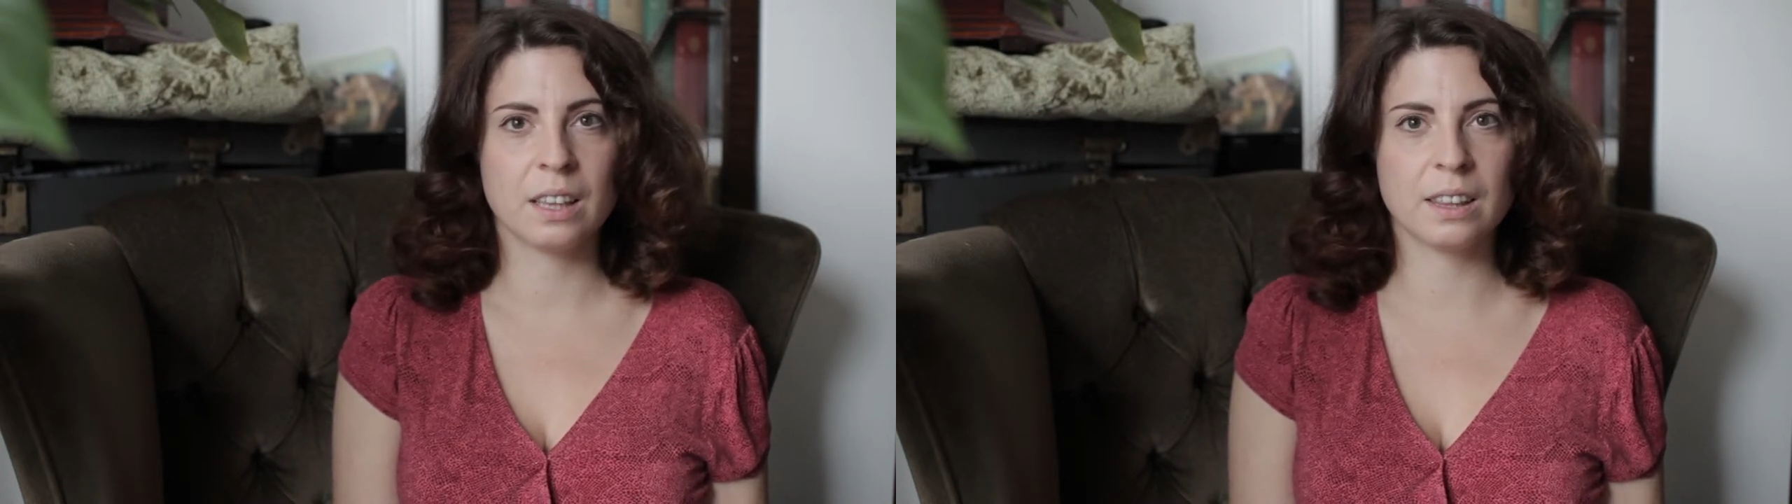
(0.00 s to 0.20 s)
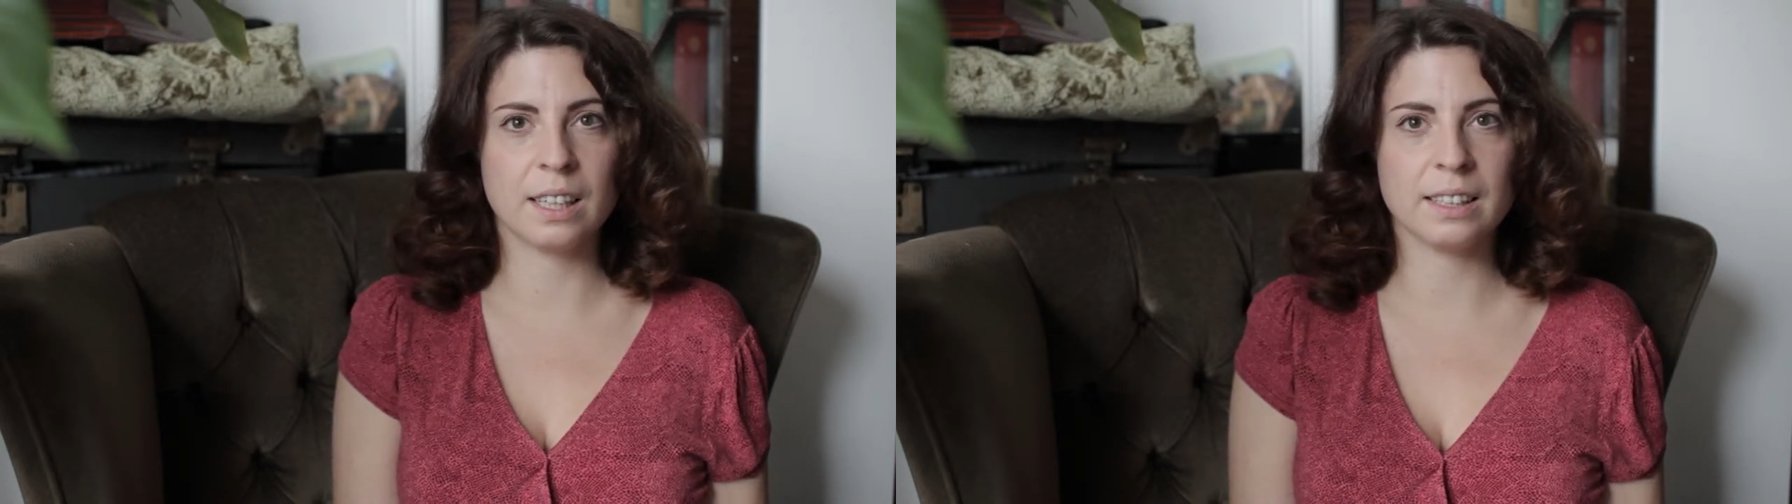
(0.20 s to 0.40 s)

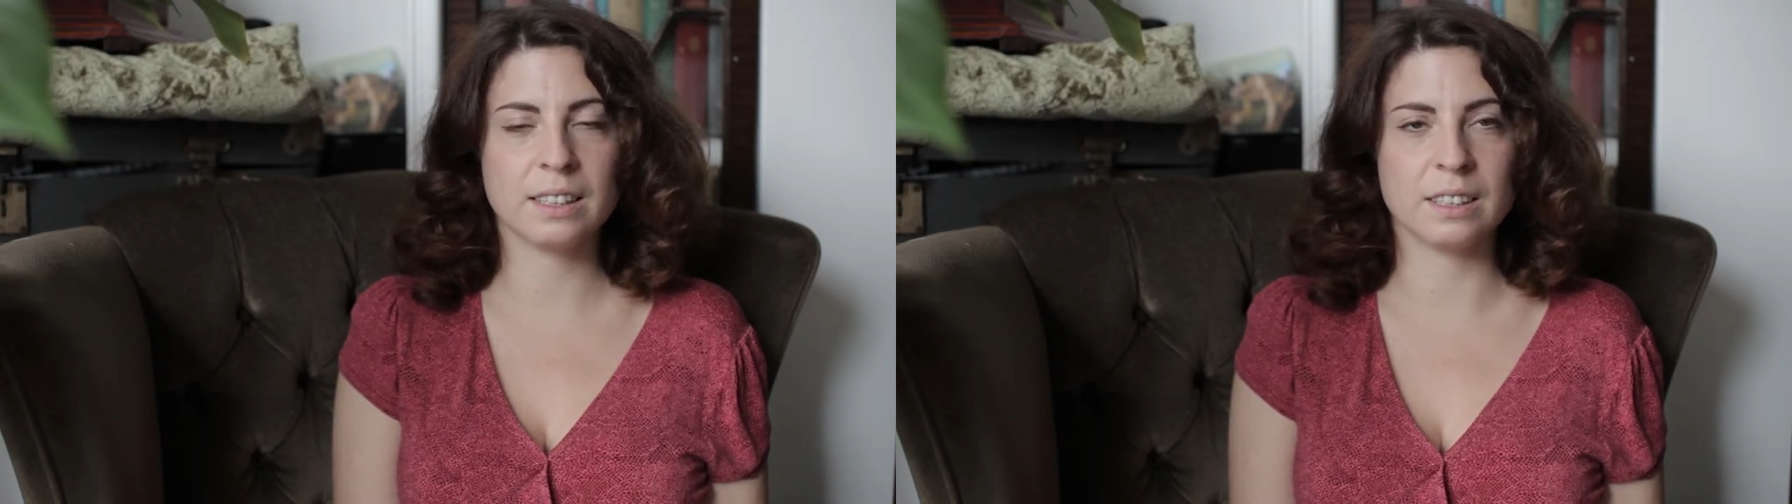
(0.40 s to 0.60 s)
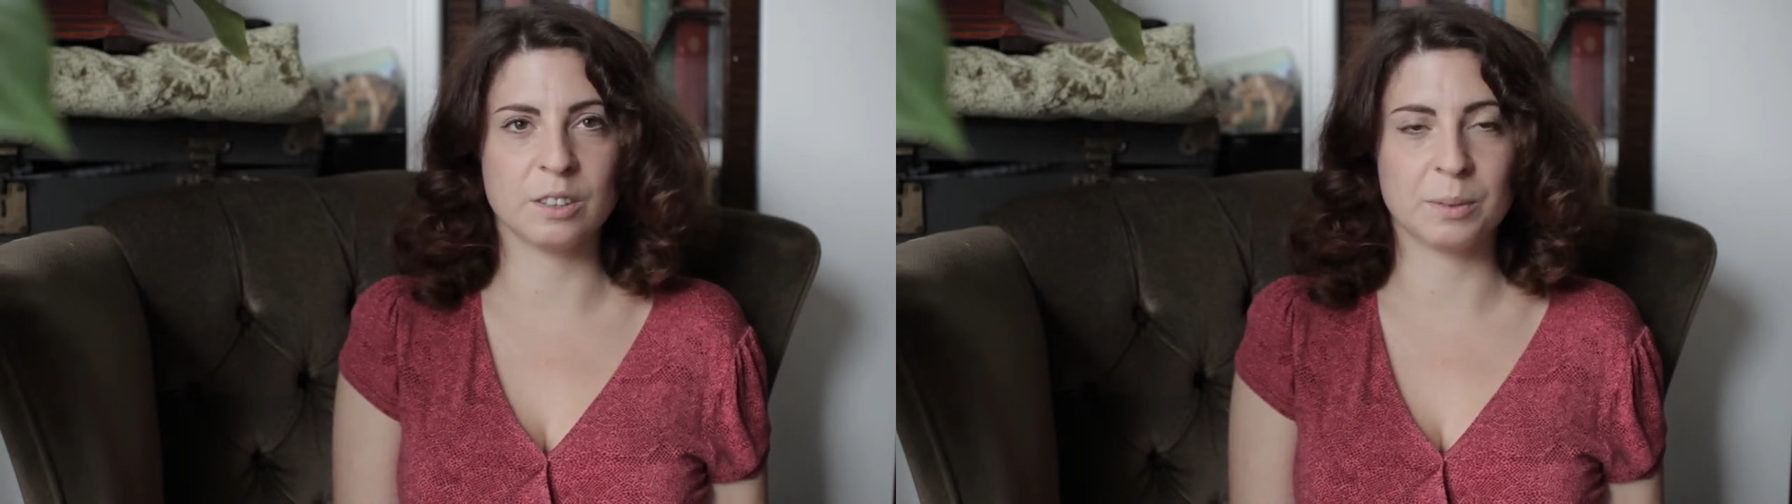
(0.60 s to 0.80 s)

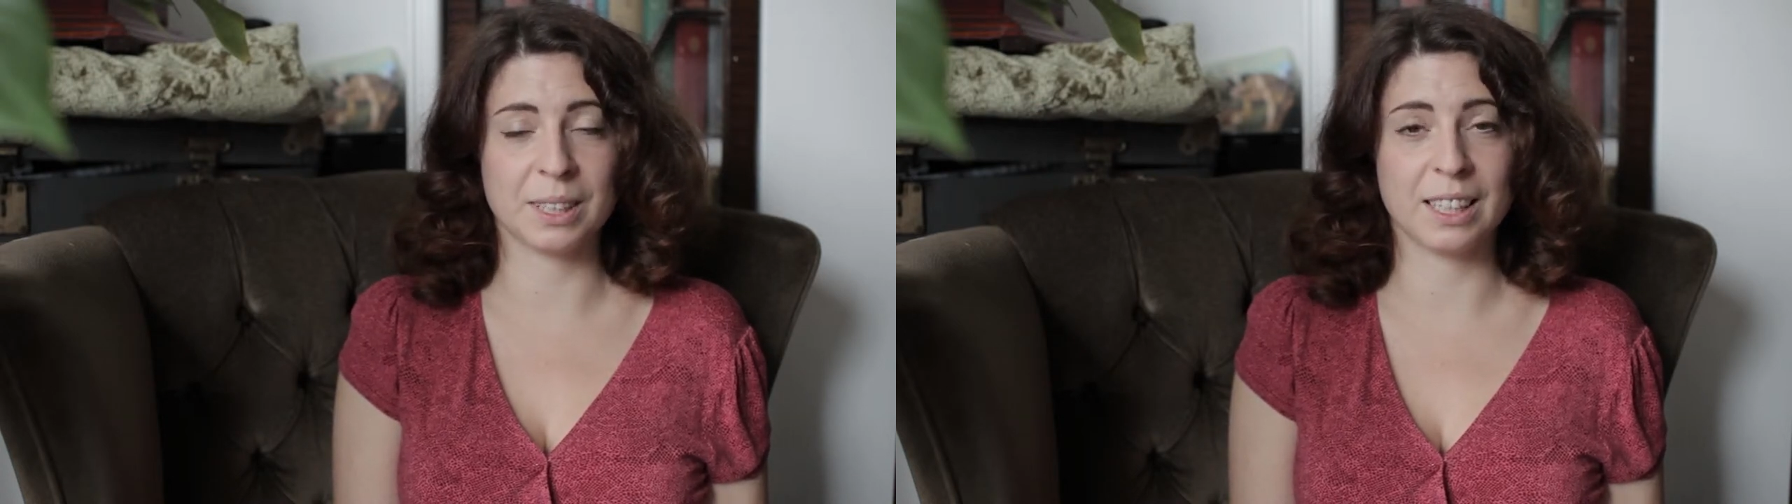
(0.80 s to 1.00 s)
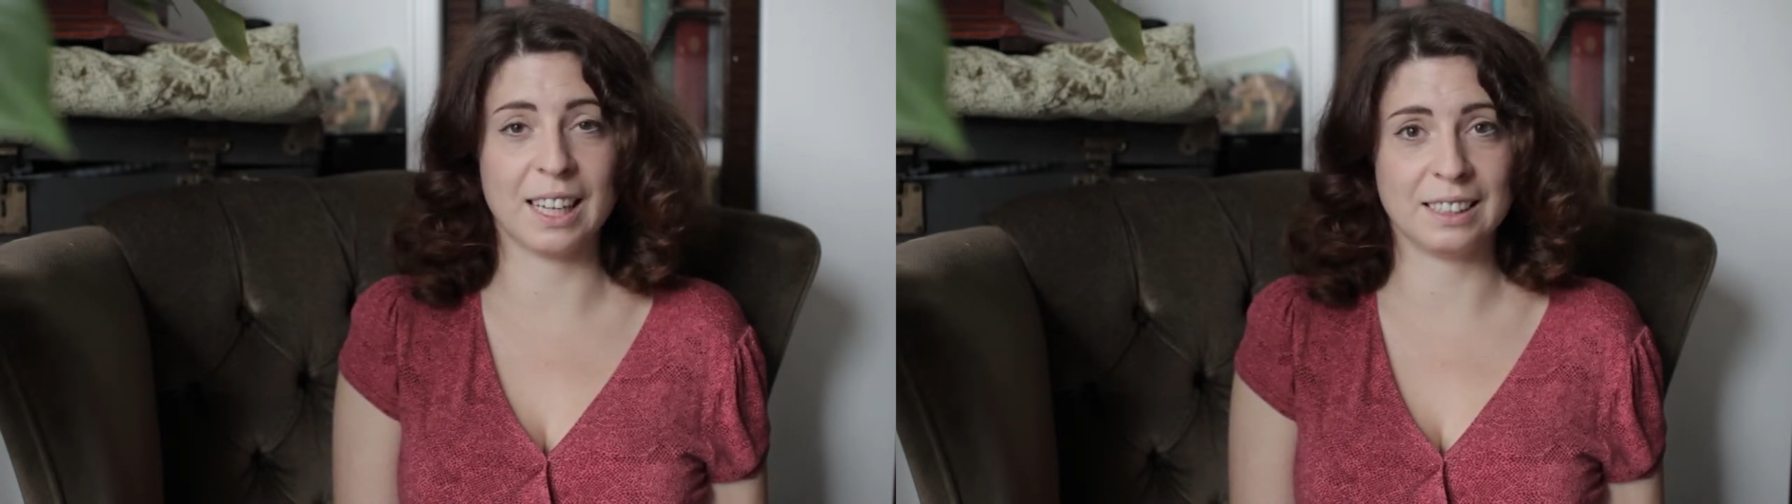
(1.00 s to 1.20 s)
That is what
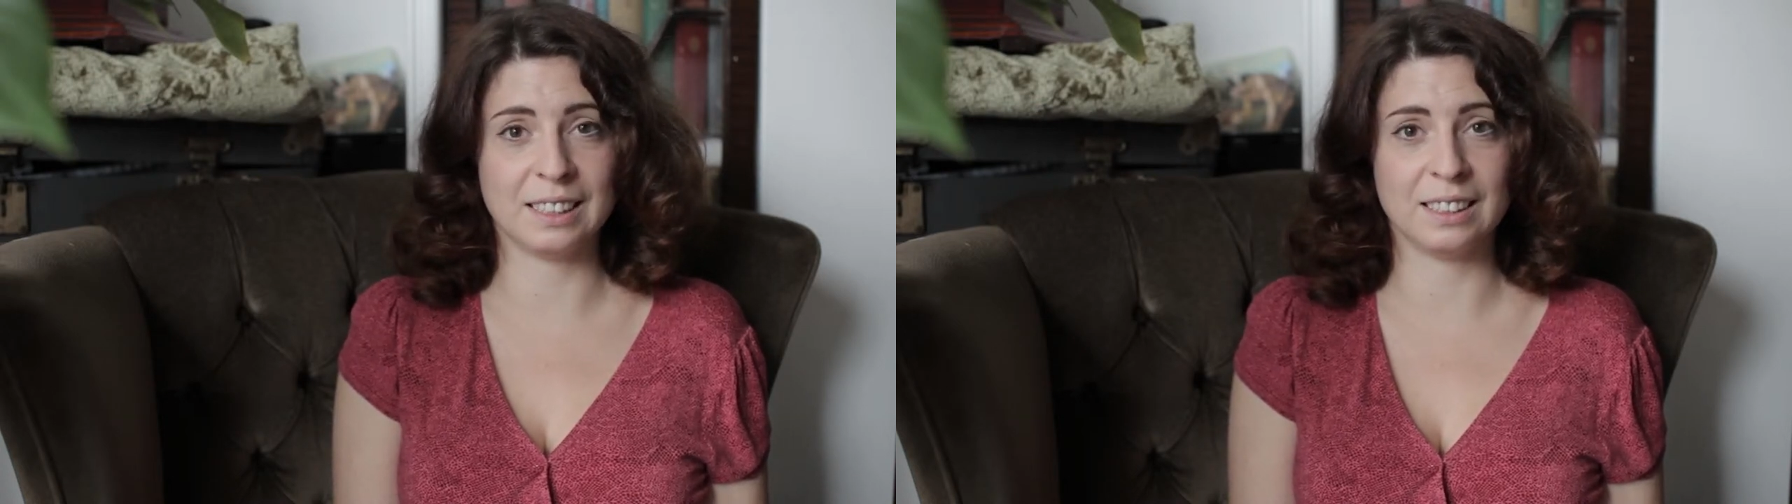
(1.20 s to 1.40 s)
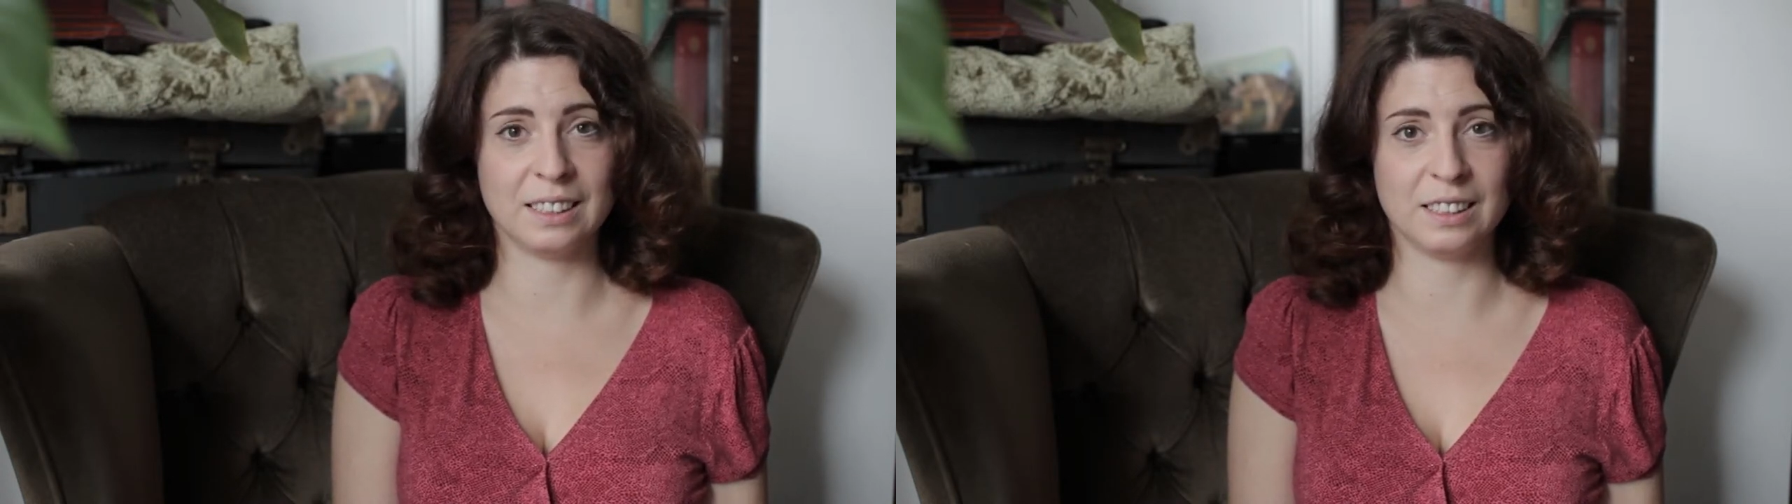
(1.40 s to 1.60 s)
Glass
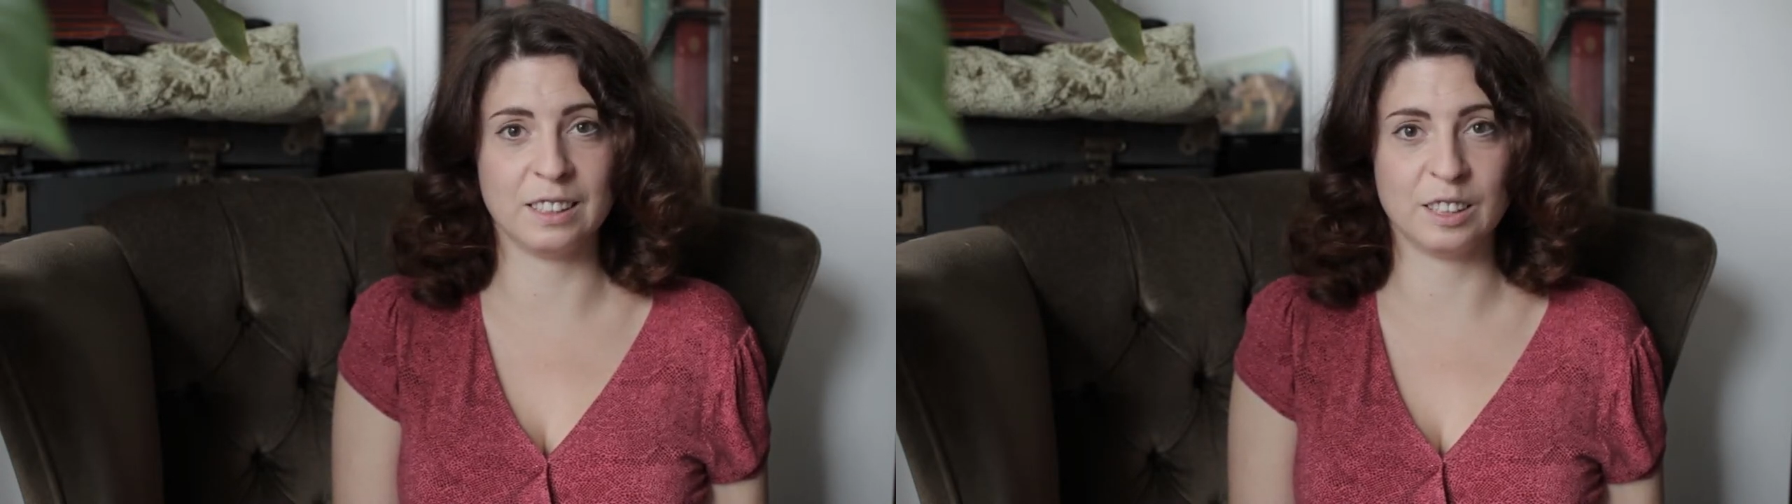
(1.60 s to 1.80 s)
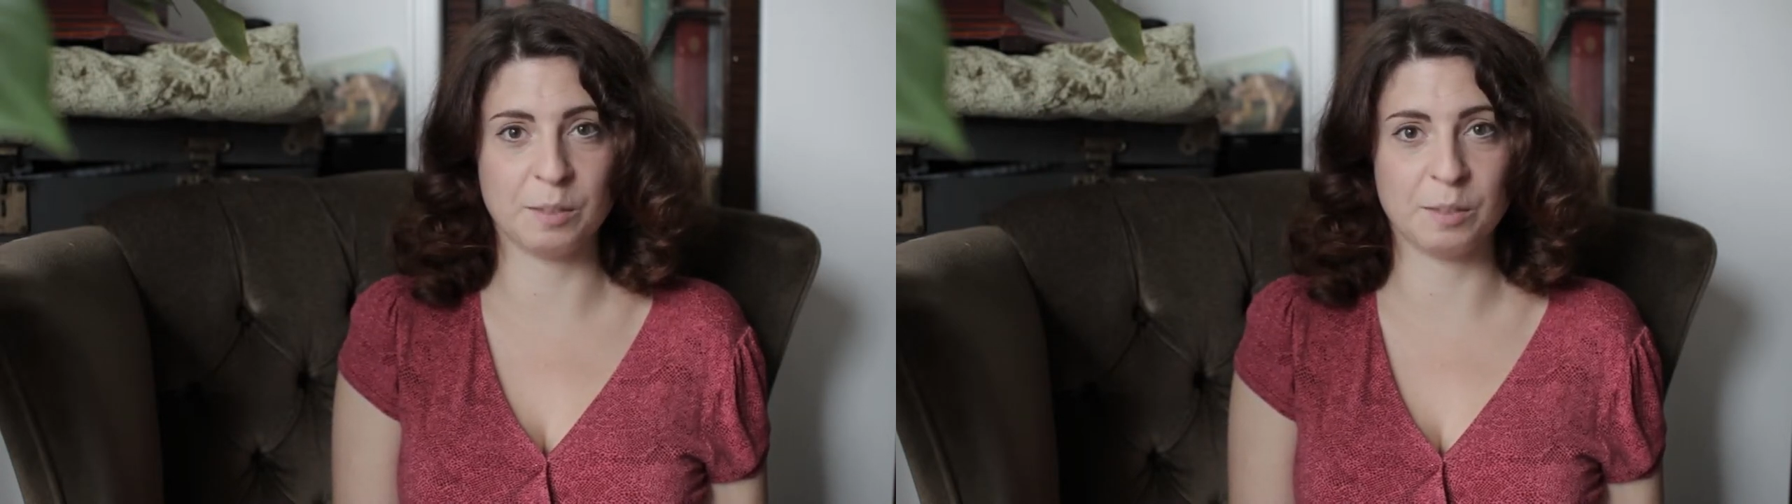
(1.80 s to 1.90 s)
Senses is